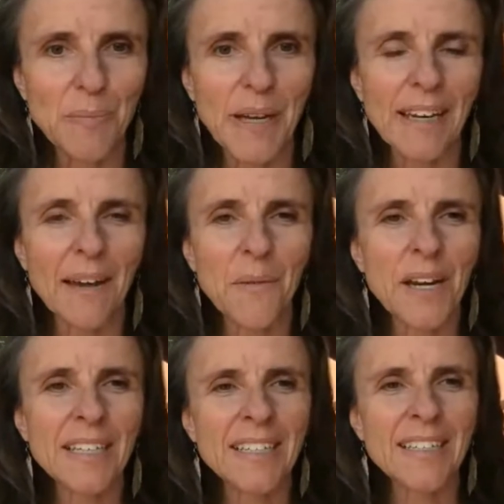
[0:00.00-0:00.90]
But I
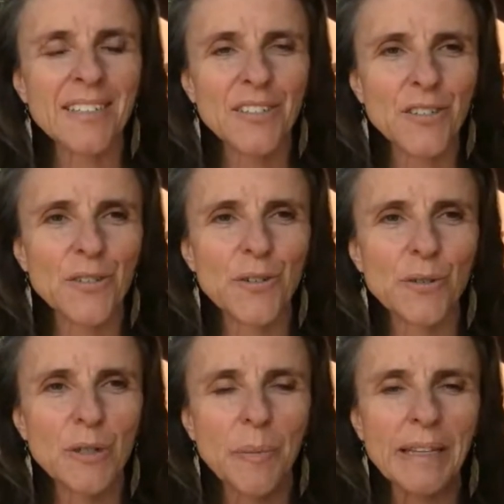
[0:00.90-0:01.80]
wanted to
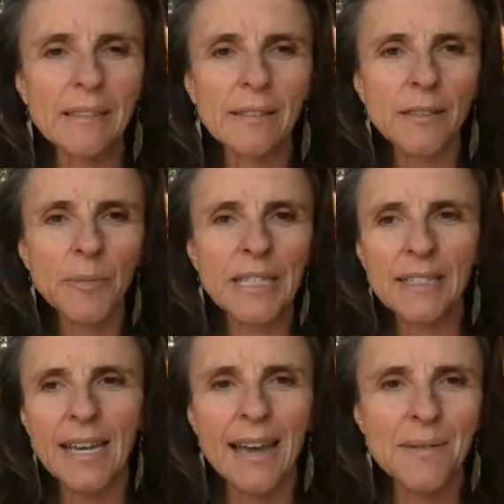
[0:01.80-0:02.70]
spend a little bit of
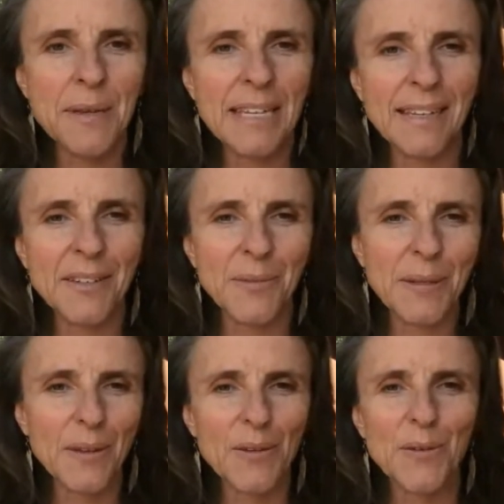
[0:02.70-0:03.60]
time in here
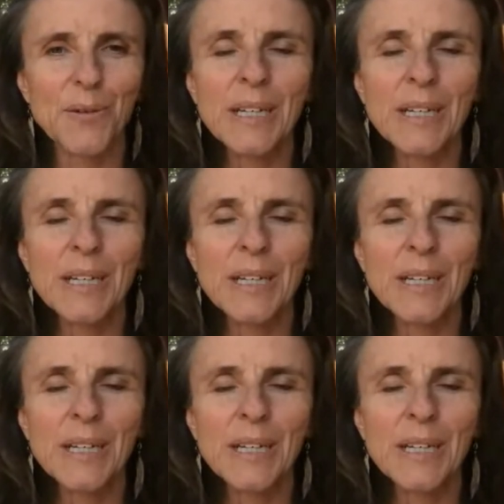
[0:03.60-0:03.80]
with you